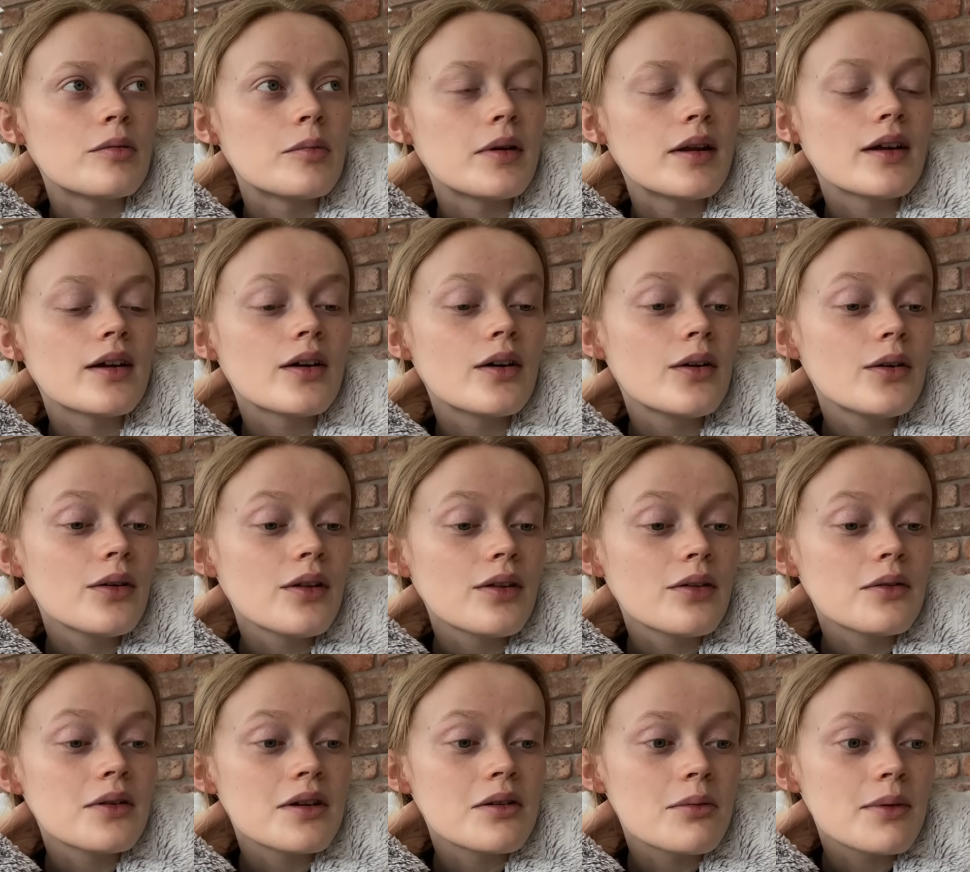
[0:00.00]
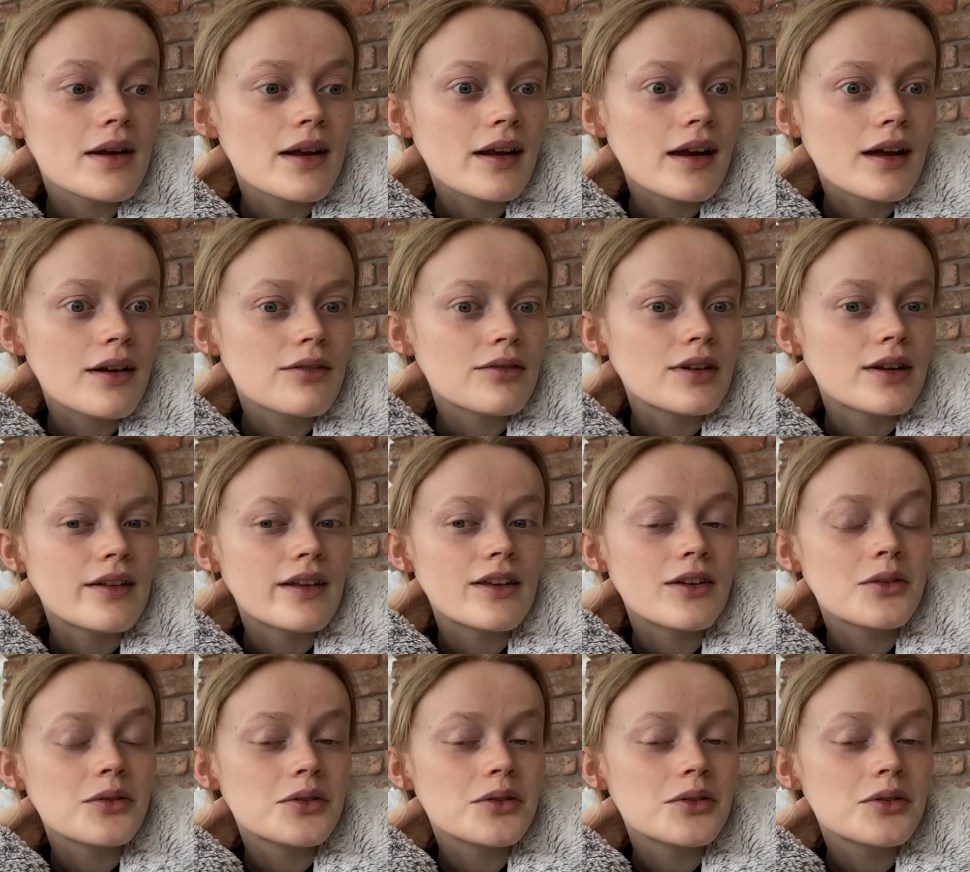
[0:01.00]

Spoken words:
I'm like, oh, there's only a week left and then you're